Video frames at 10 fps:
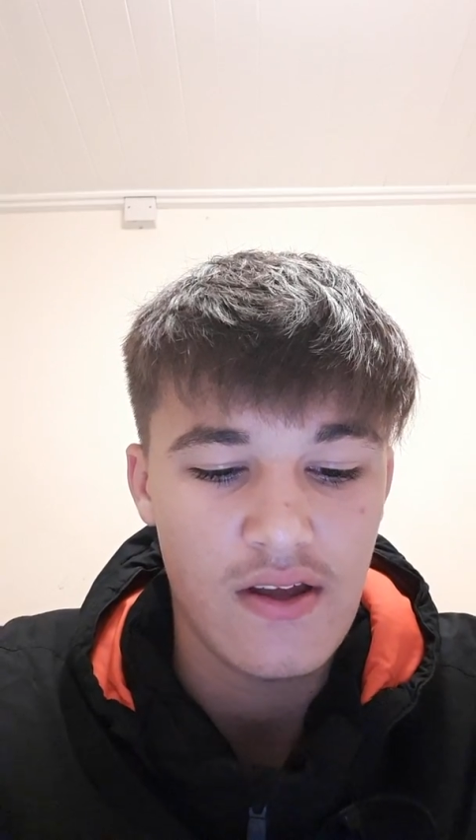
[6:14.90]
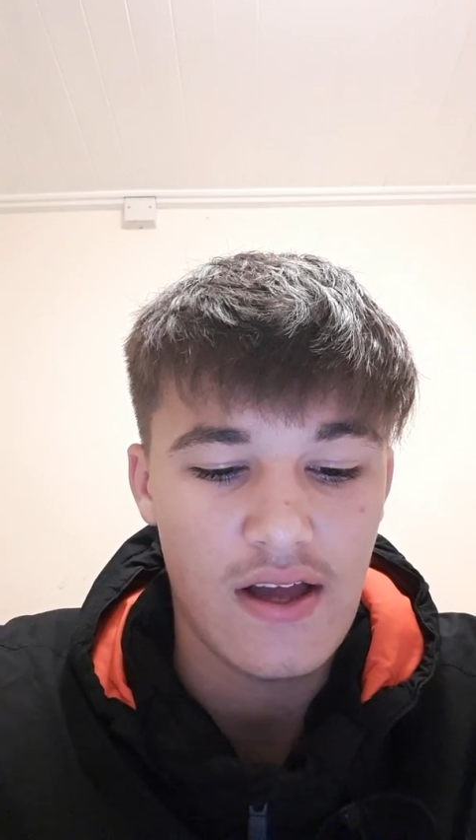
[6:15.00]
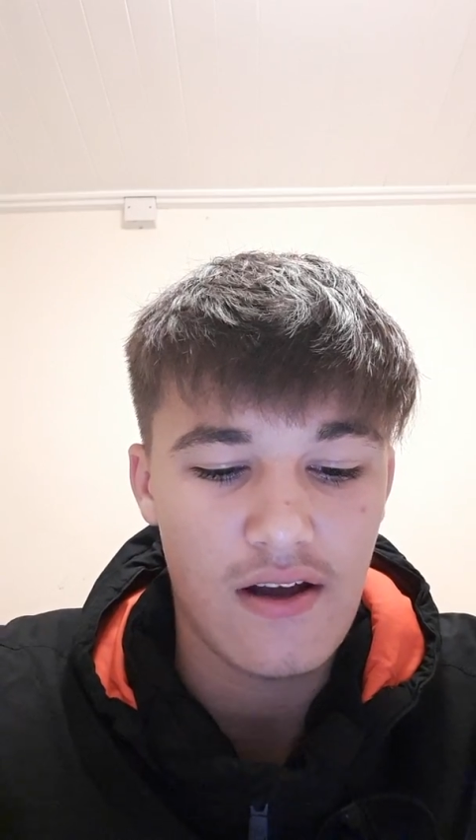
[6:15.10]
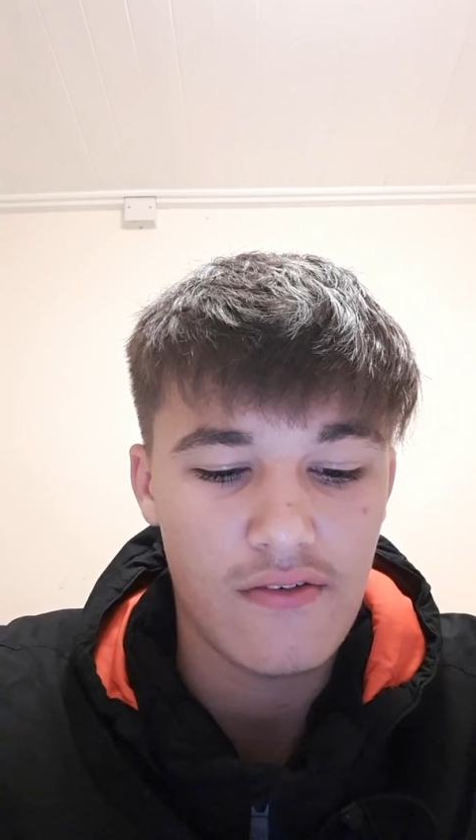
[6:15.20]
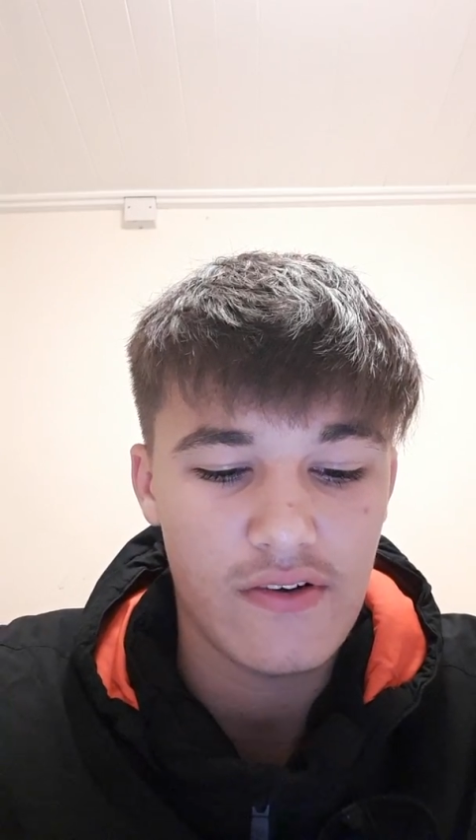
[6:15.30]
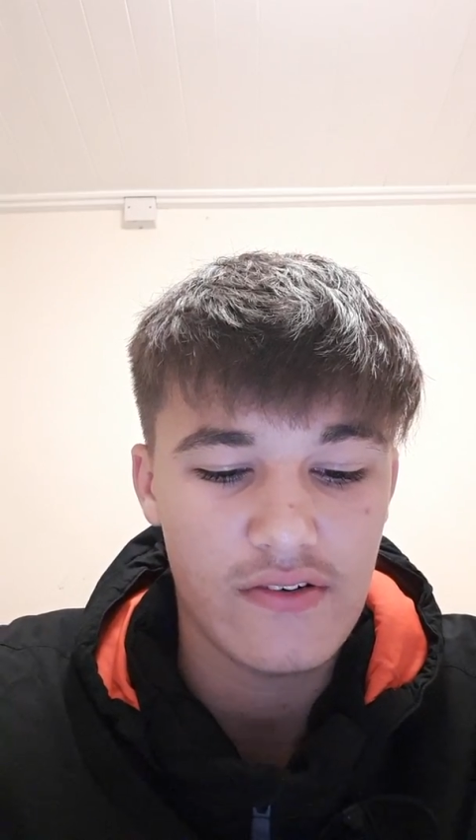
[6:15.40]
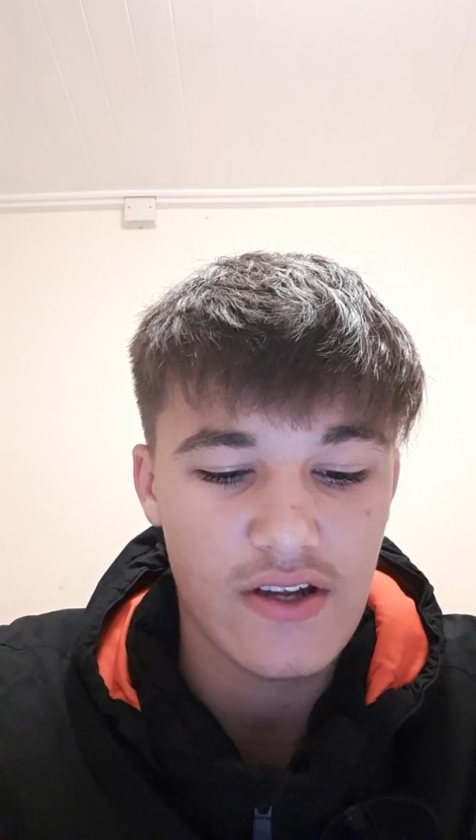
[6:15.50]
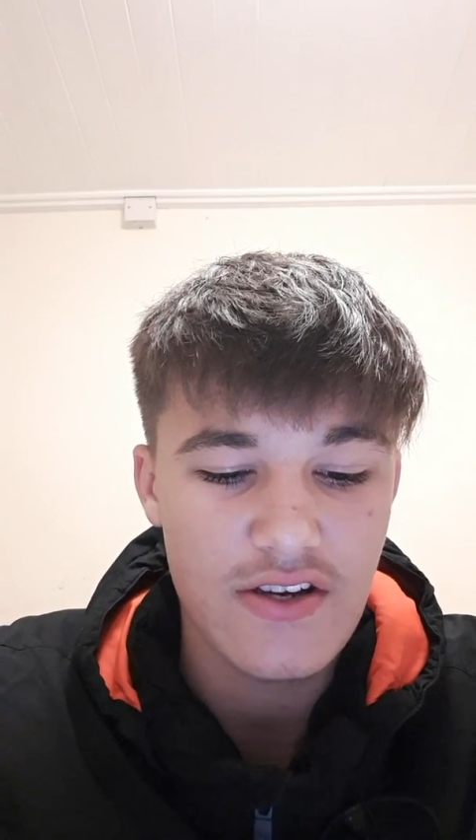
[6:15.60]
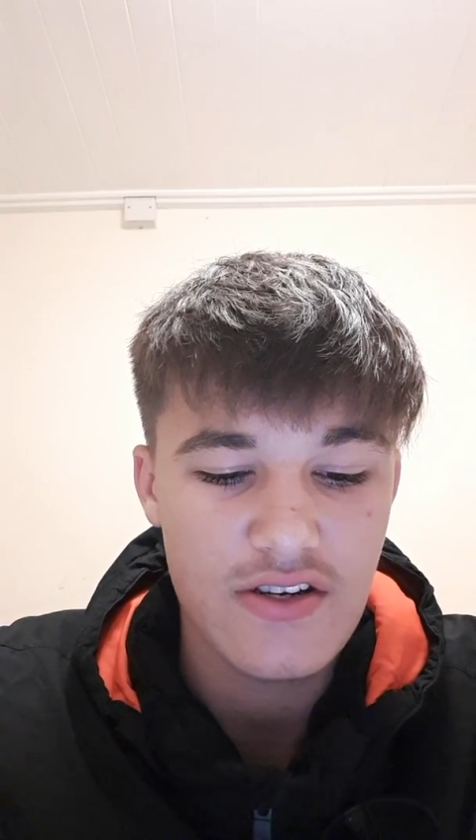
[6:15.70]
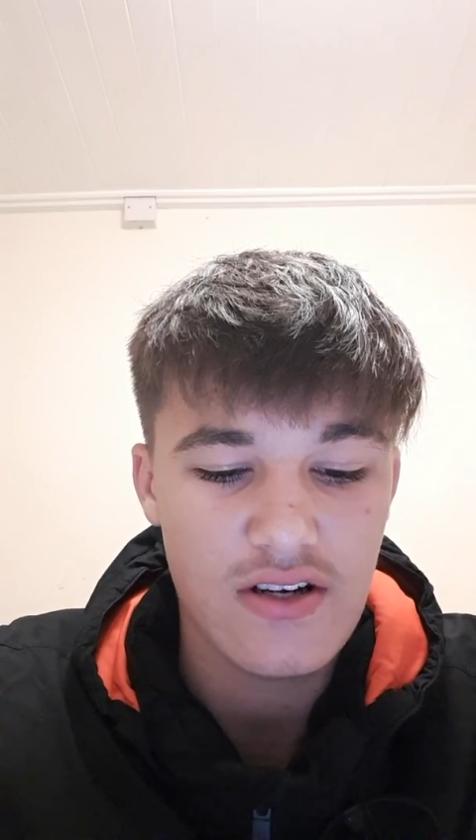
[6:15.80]
At a
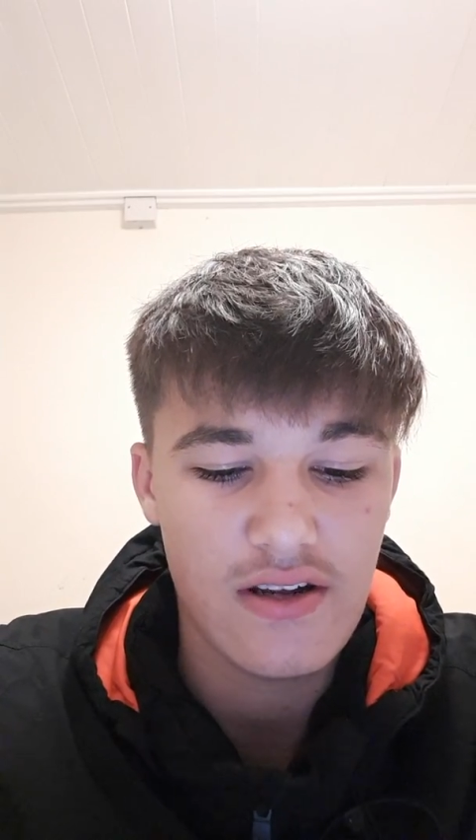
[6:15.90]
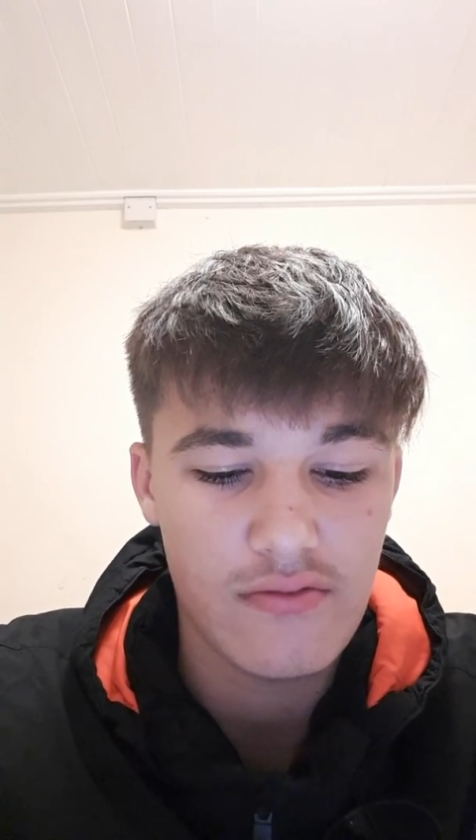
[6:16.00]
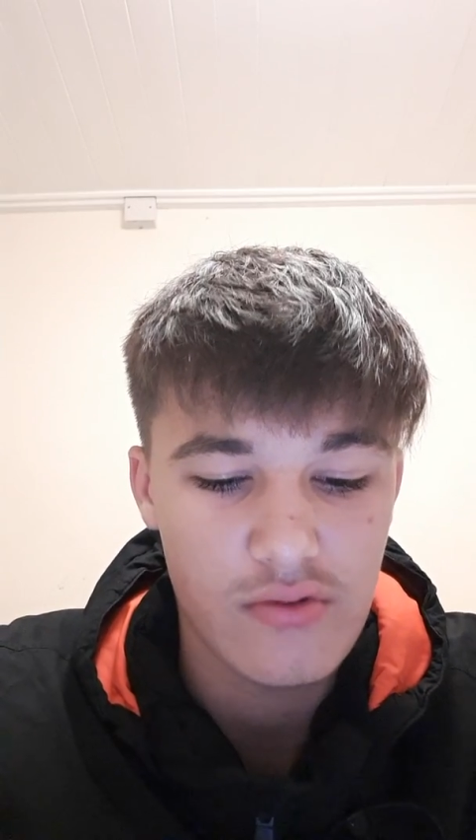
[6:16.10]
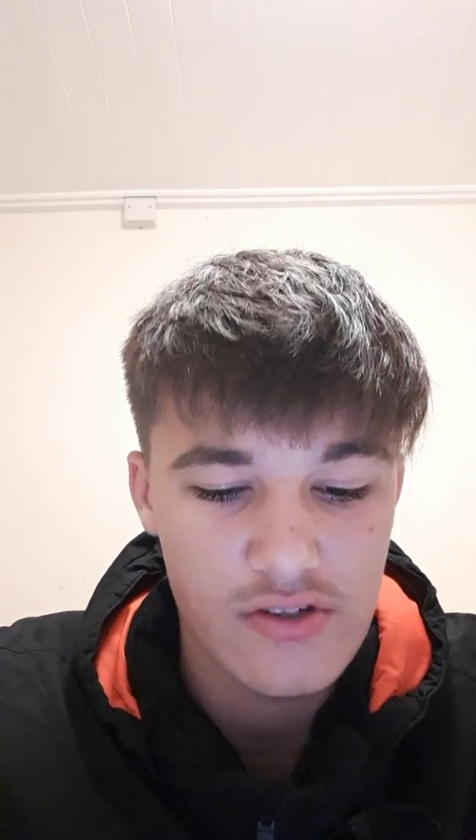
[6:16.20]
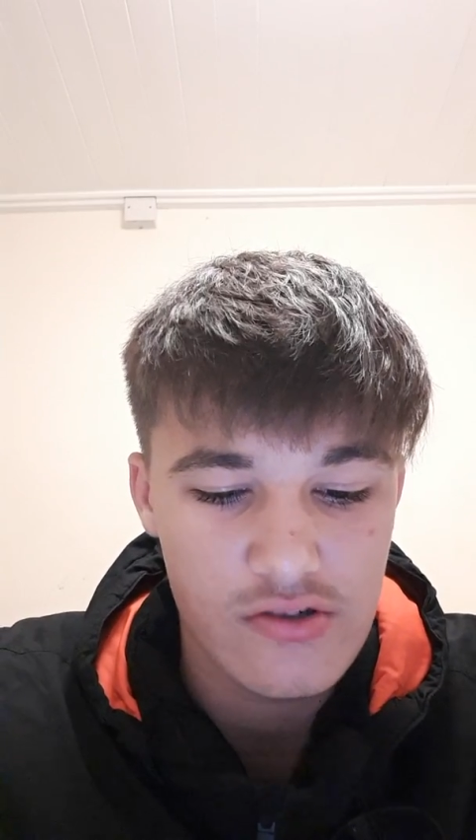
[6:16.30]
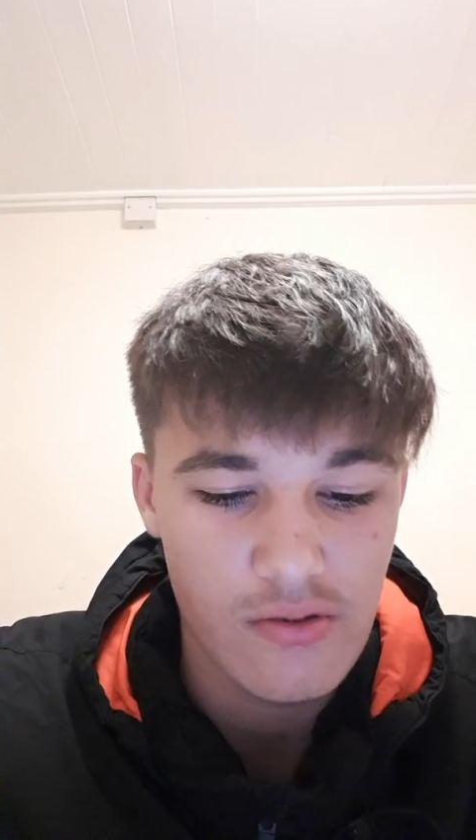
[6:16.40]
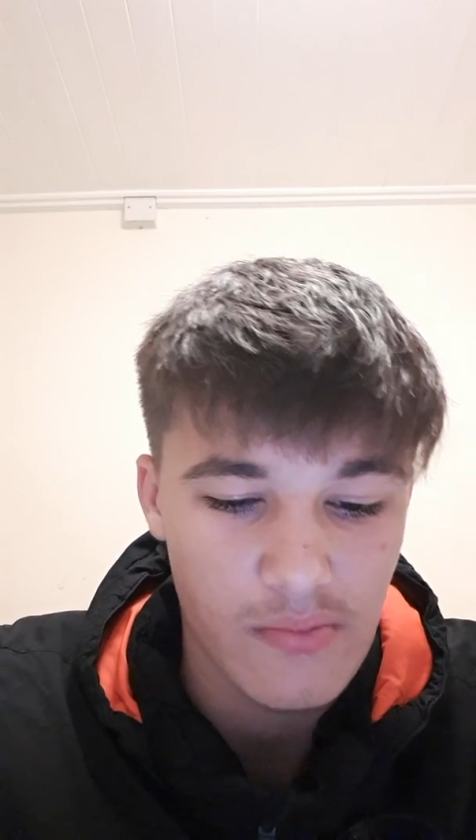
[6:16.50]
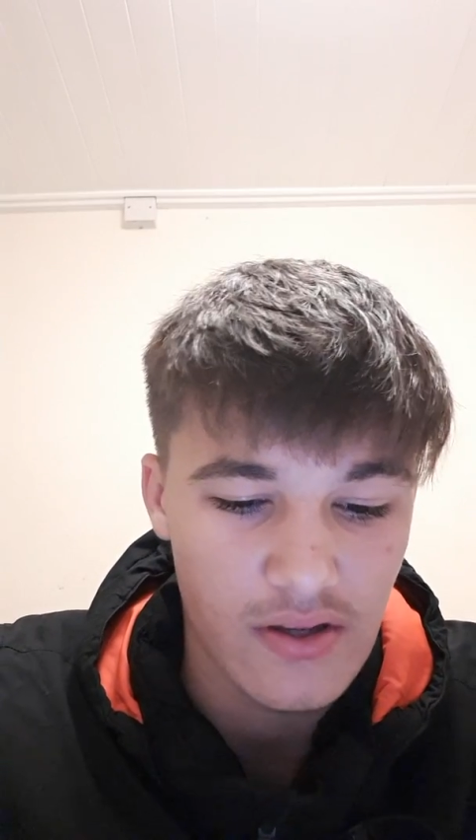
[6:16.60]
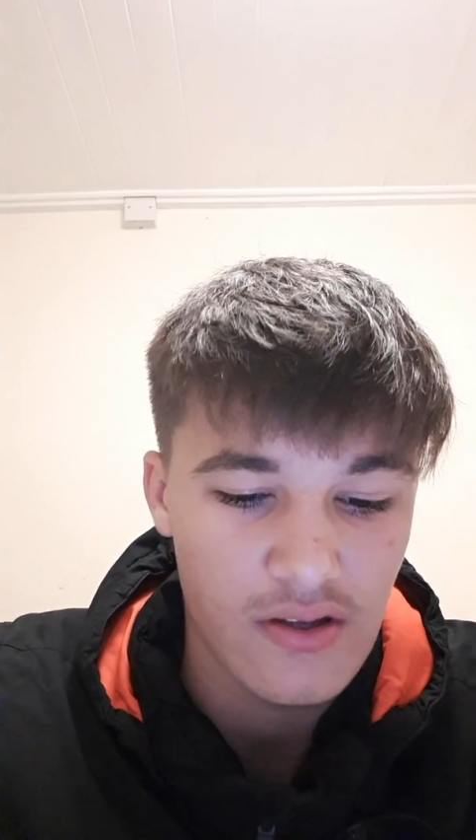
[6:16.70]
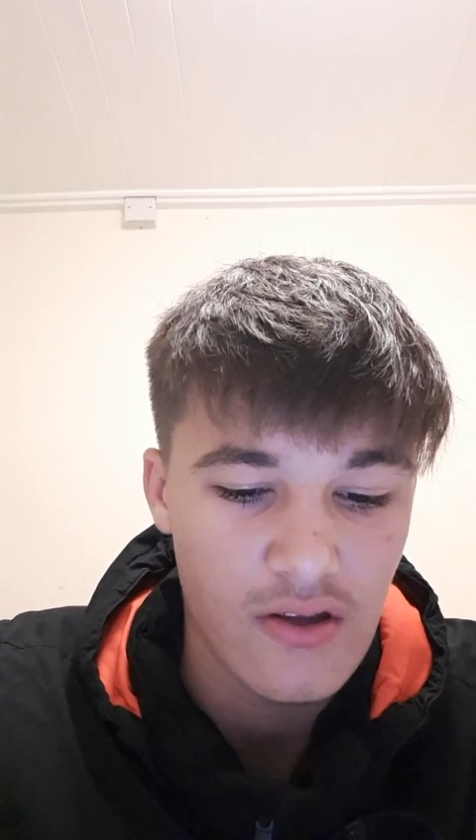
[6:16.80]
foundation level in
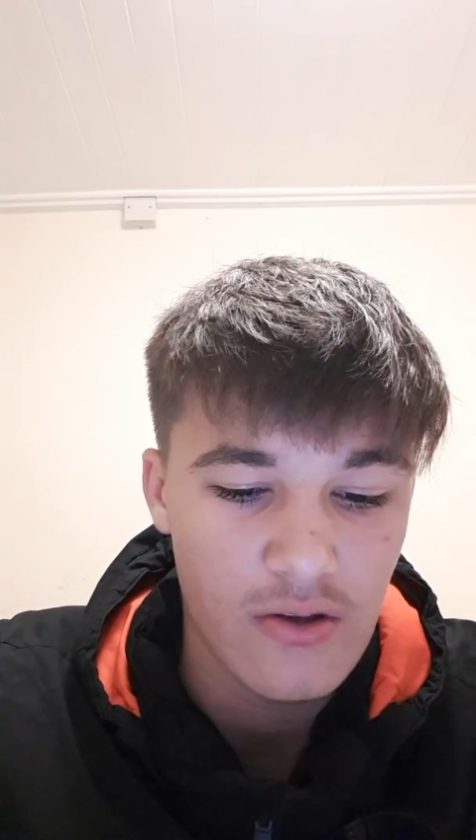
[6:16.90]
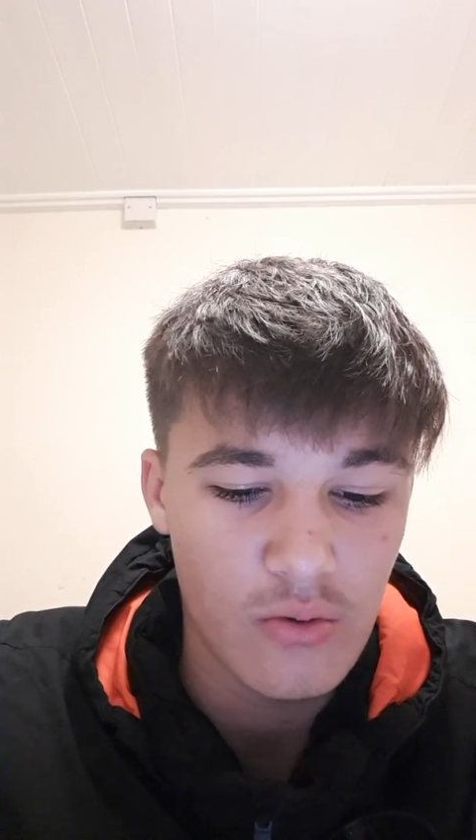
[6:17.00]
swimming,